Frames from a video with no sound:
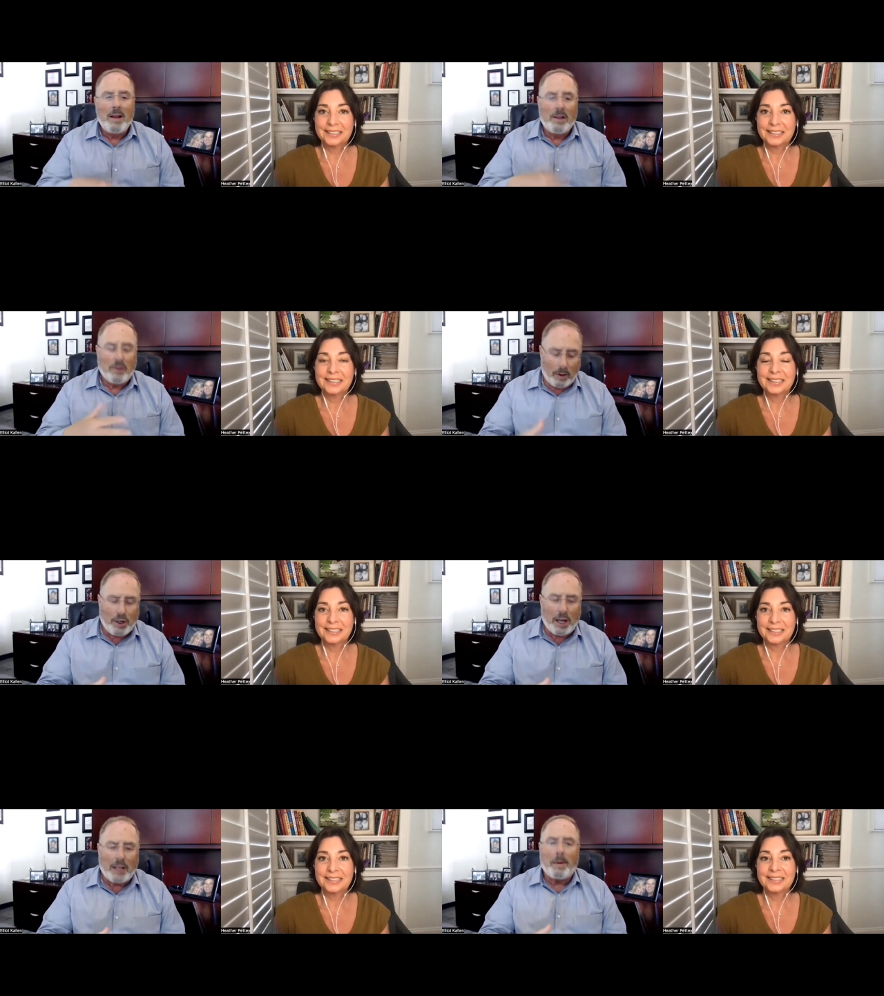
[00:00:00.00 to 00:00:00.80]
Speaker 1: So I
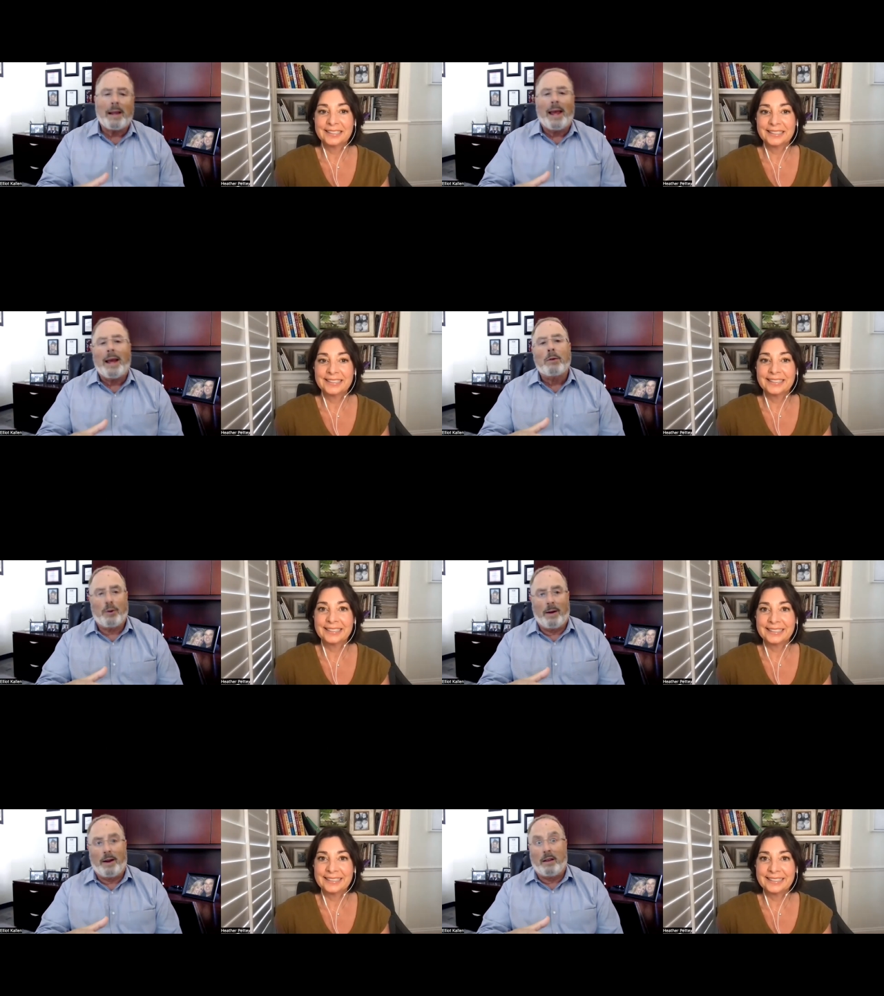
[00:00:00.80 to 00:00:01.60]
changed my language
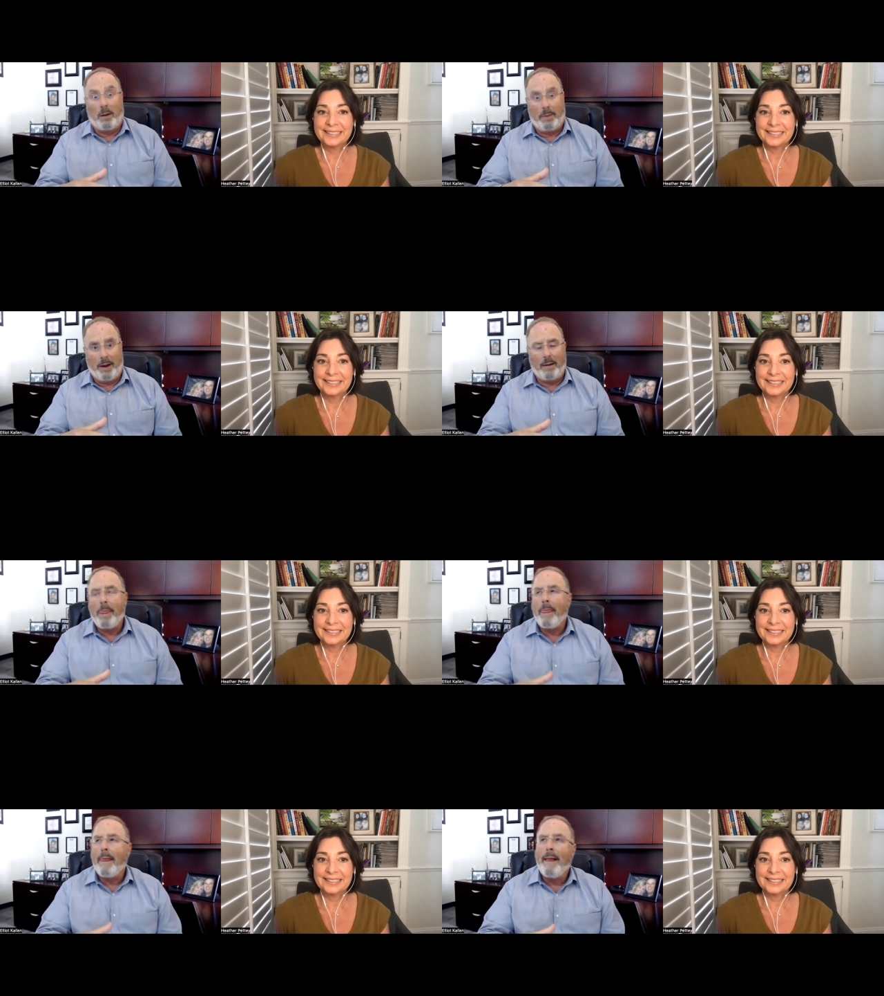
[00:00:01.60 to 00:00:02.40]
around a little bit
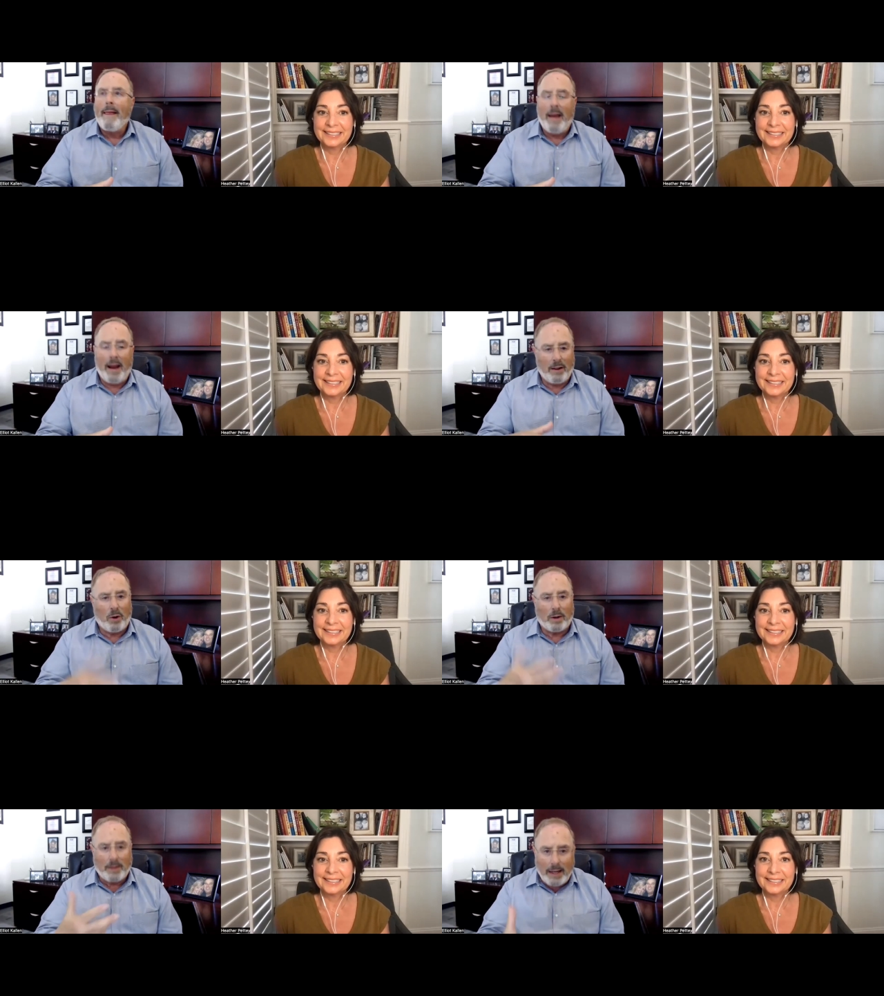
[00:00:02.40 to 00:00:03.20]
and I
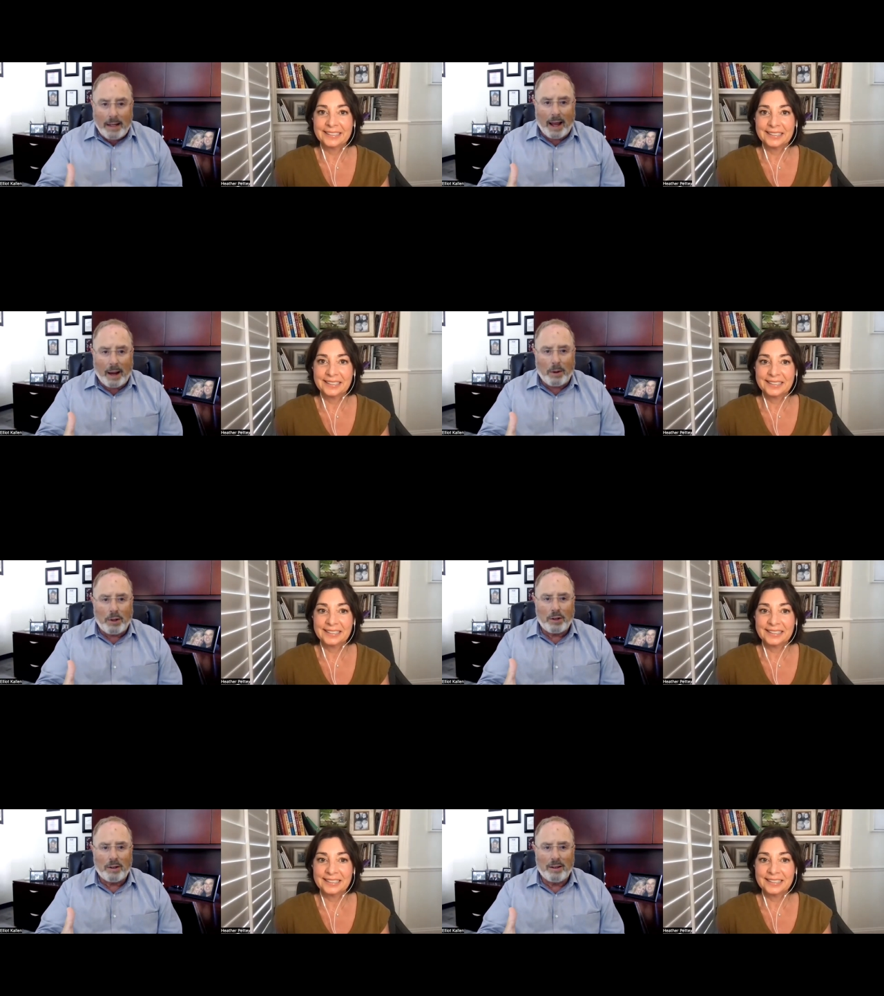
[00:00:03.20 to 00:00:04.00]
talk teen
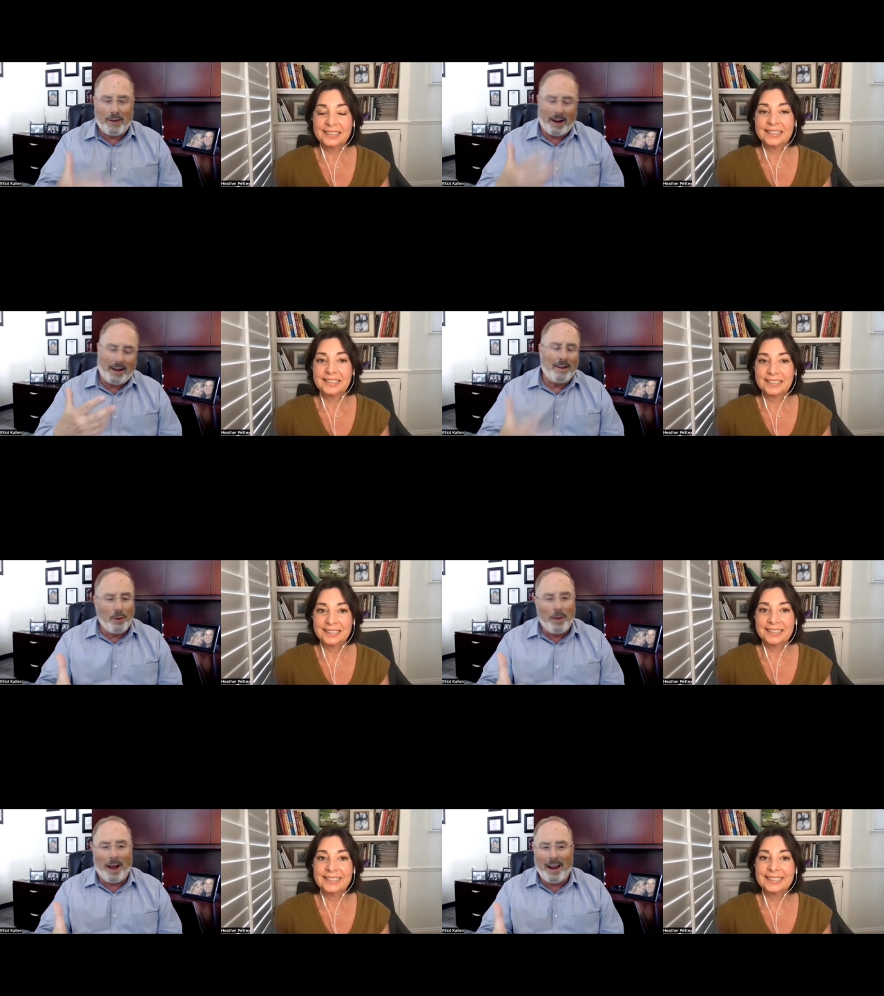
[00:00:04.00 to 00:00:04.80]
language, if I can
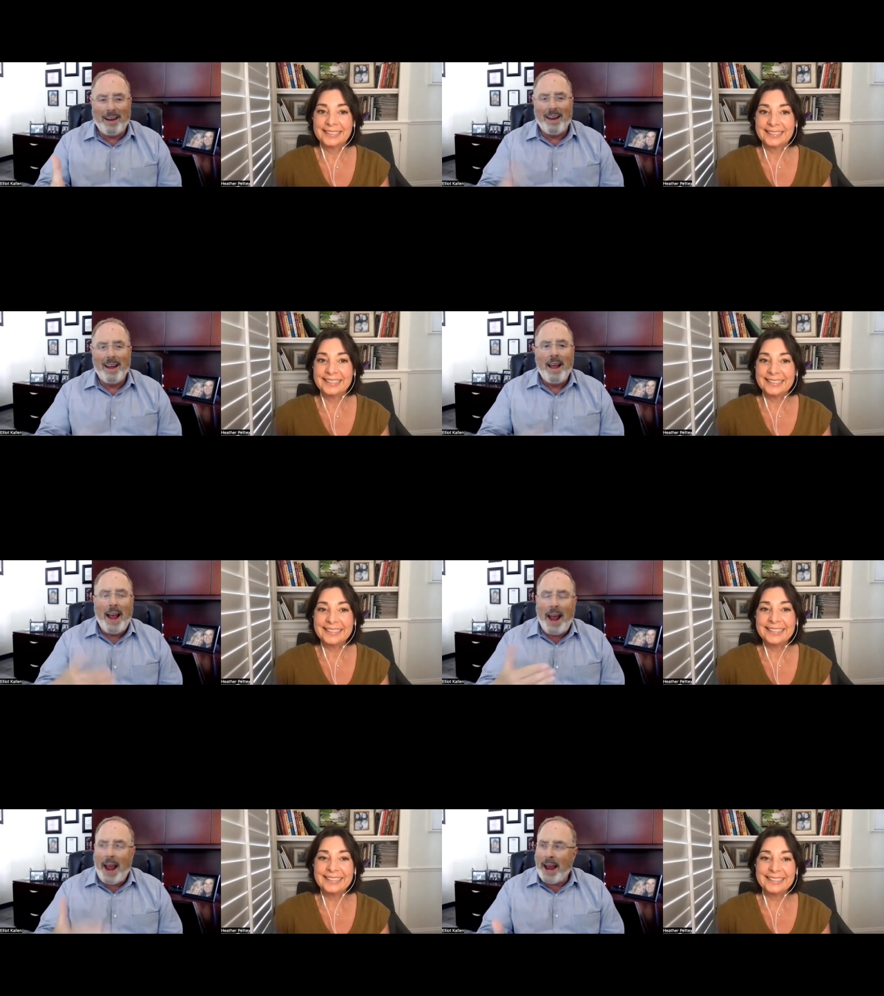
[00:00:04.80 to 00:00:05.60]
do that.
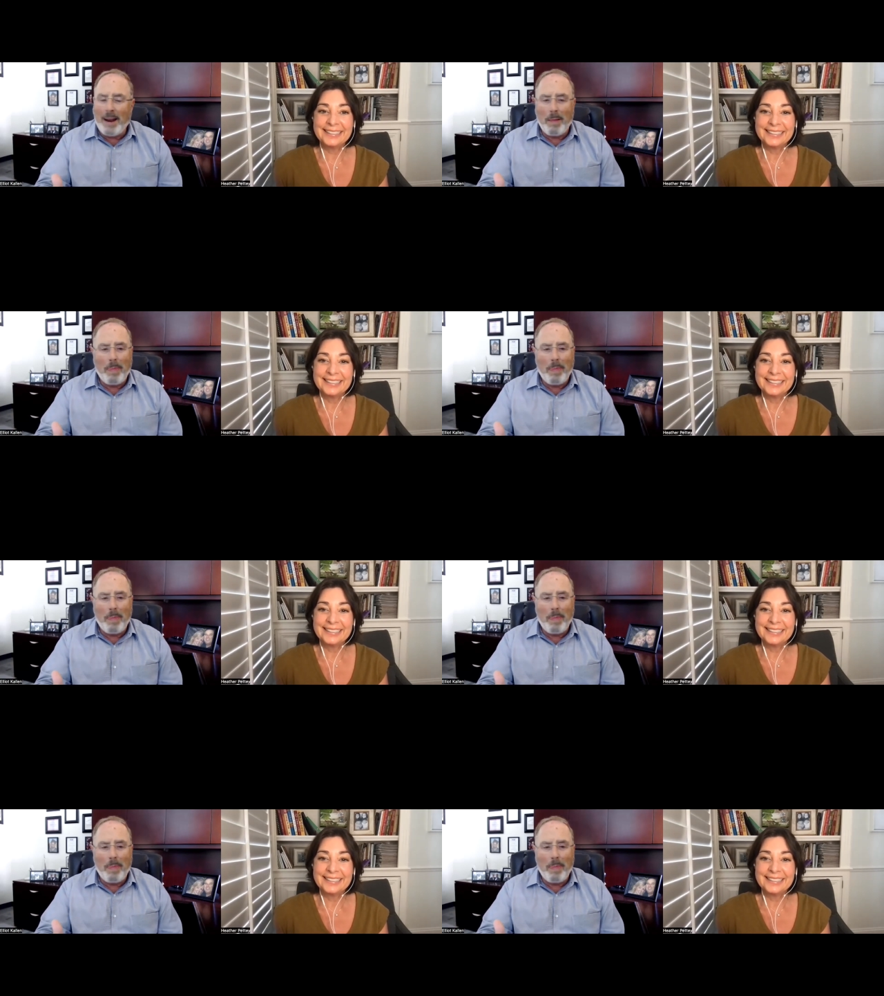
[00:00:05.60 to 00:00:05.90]
And